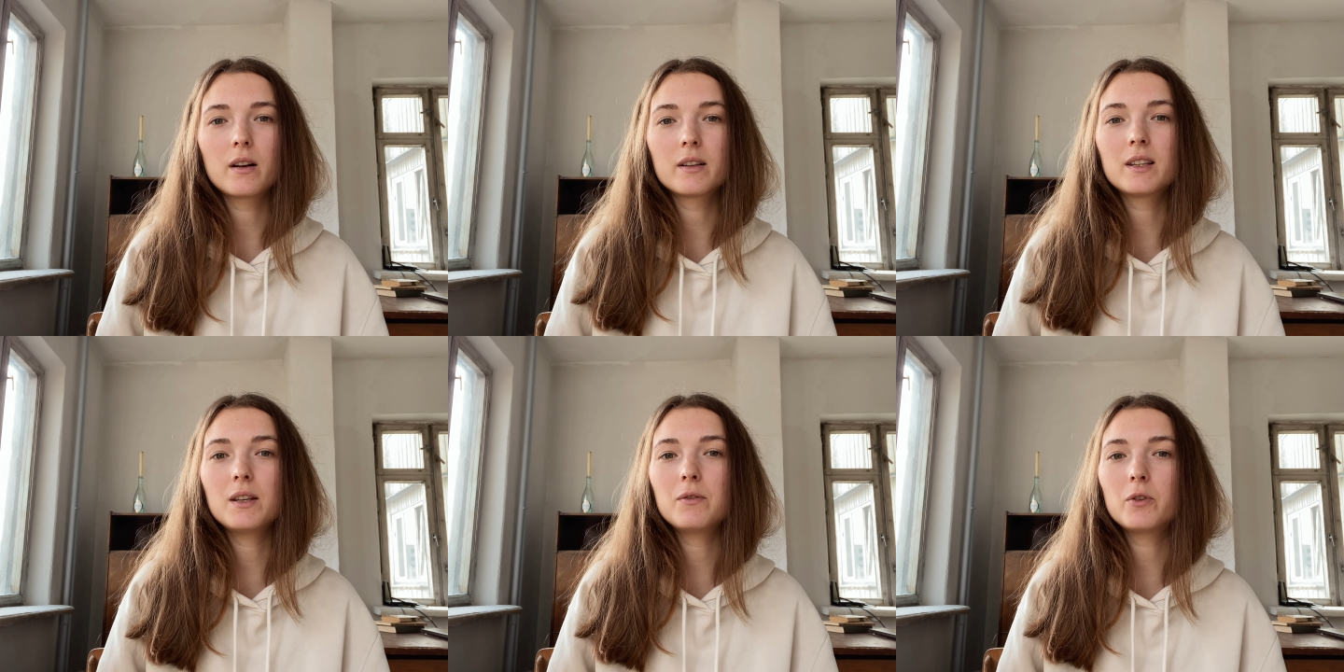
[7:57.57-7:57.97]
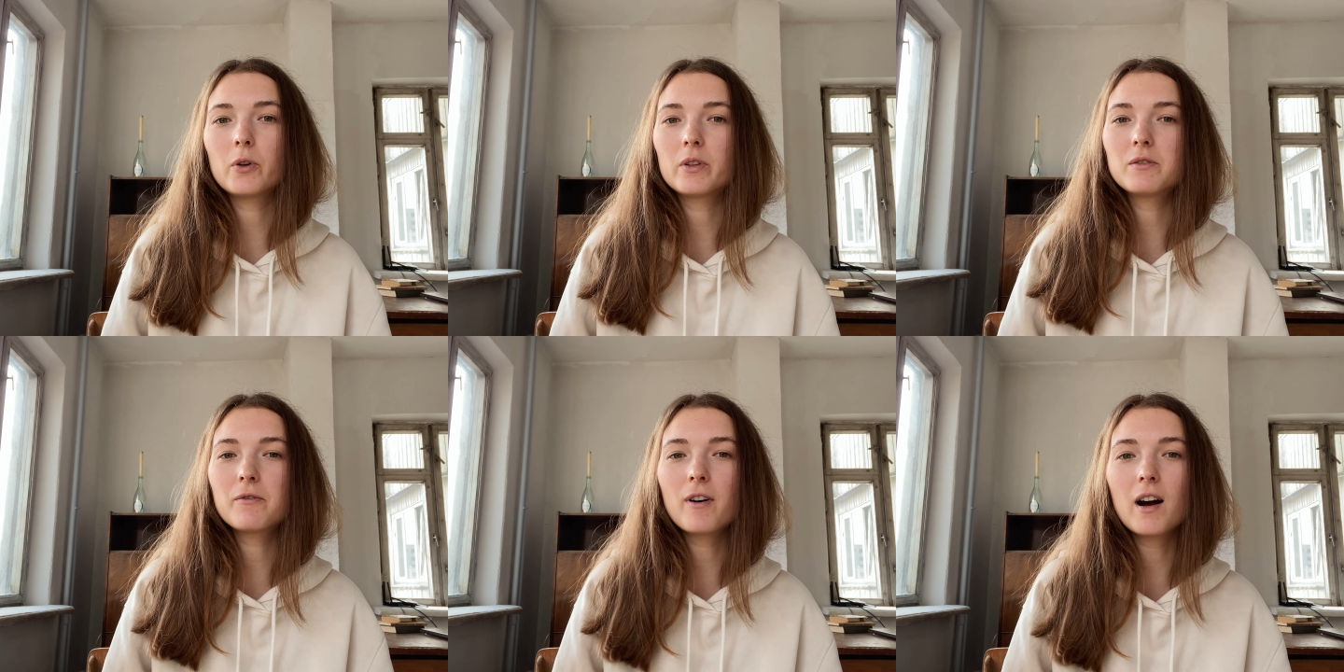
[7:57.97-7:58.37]
give you
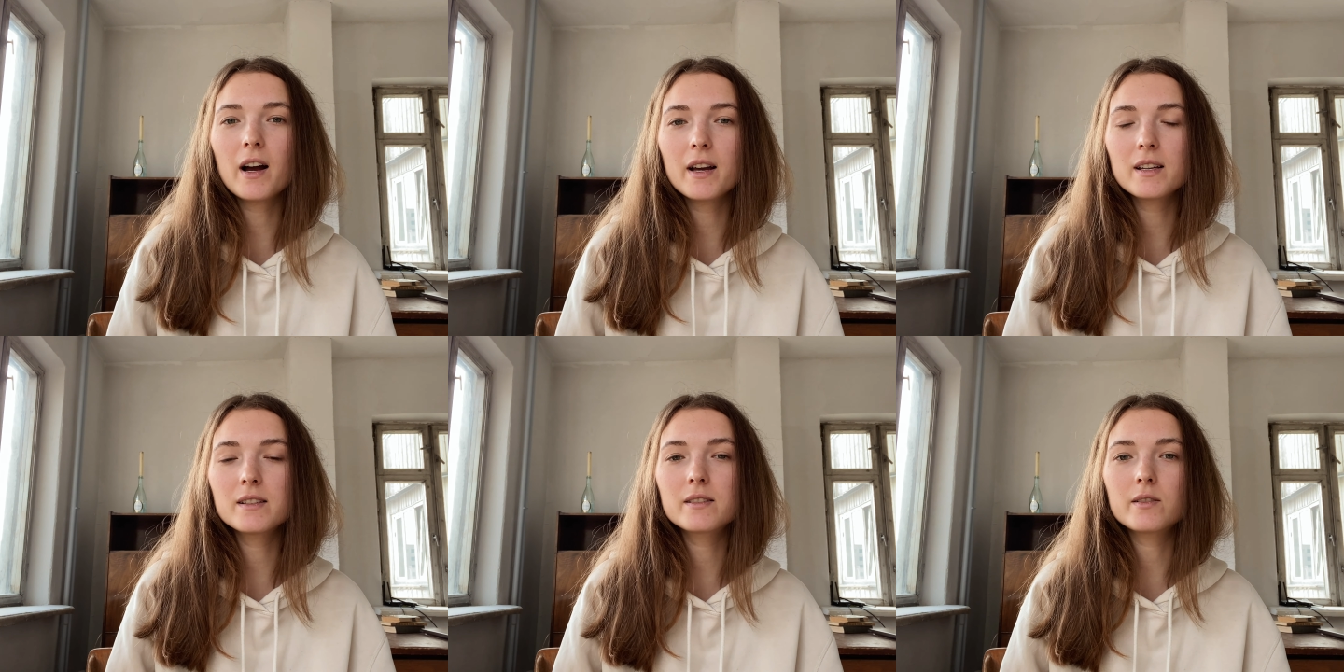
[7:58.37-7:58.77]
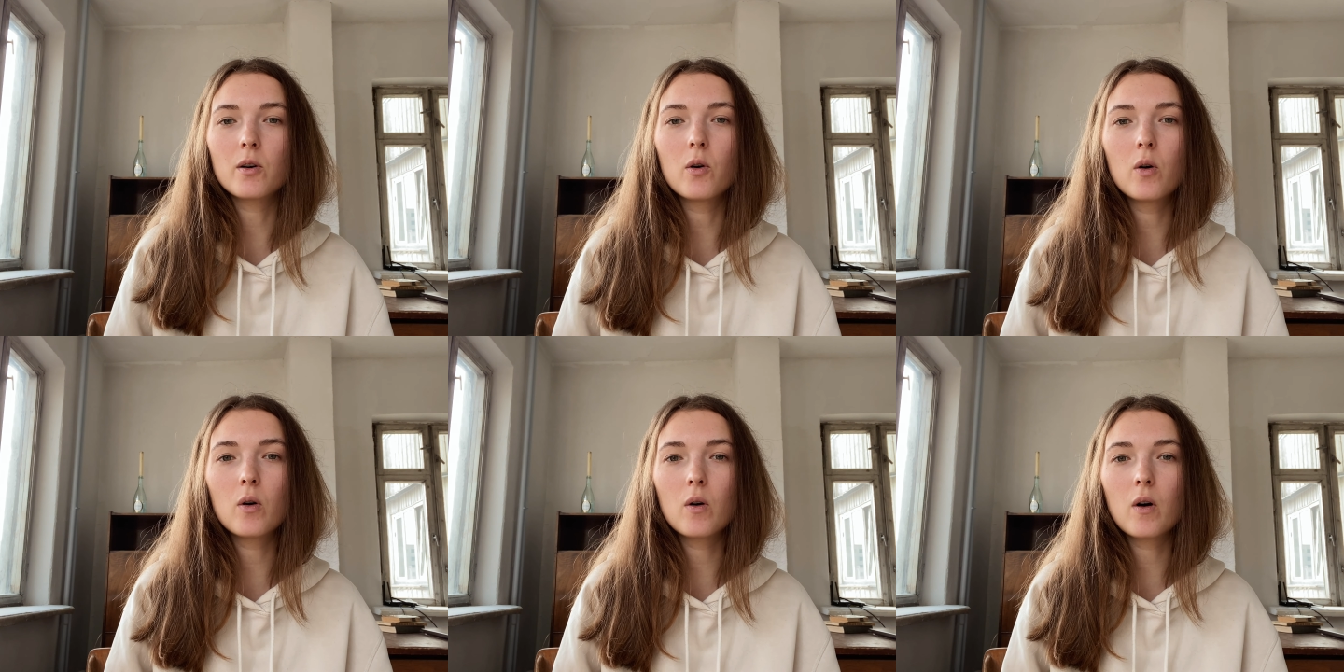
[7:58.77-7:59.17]
advice
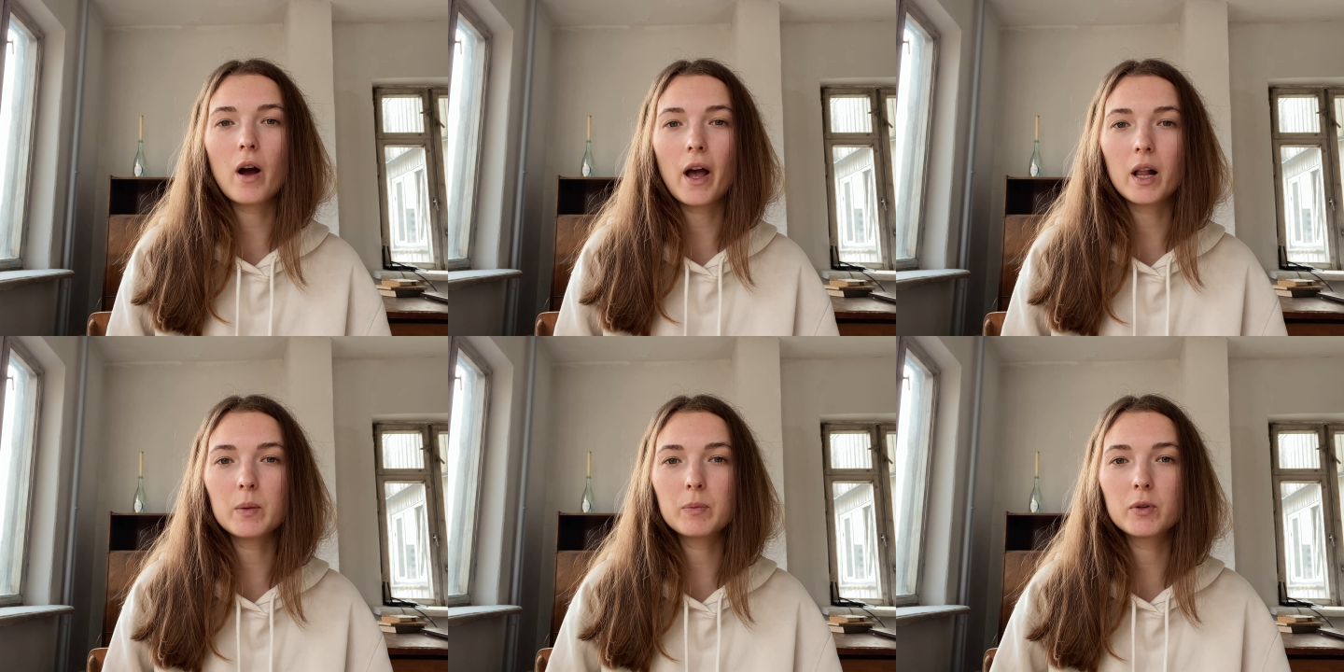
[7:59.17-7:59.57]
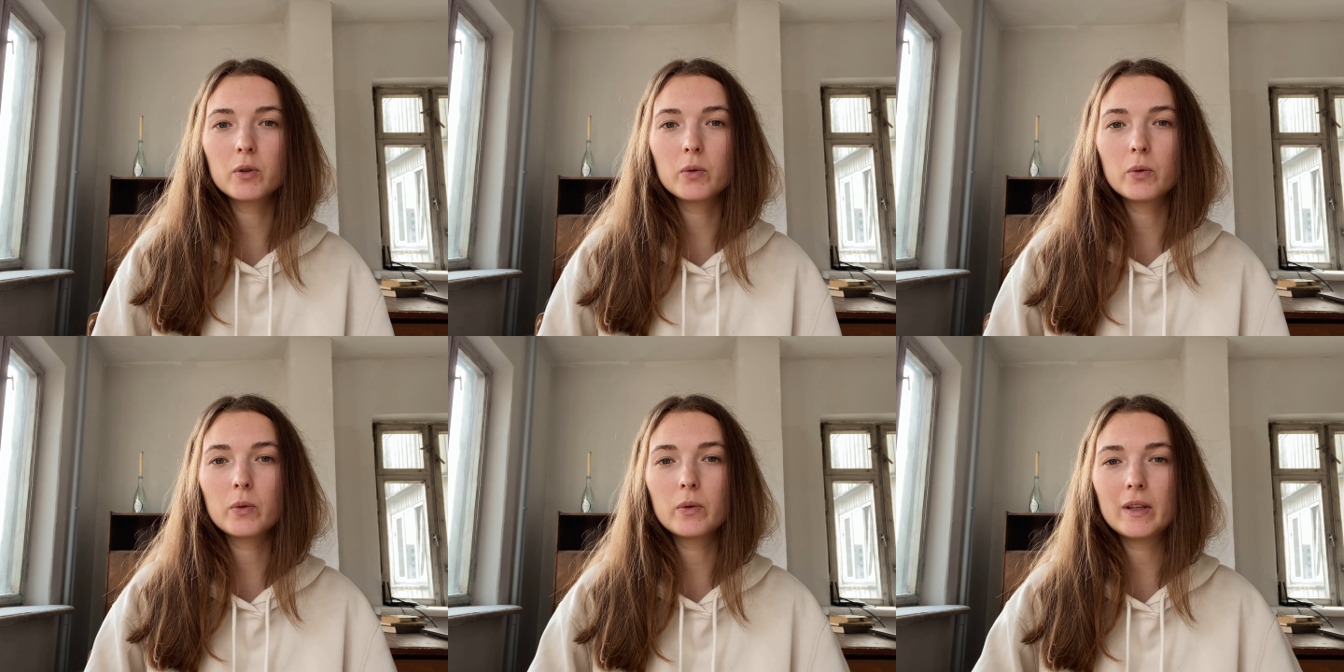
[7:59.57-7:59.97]
or help you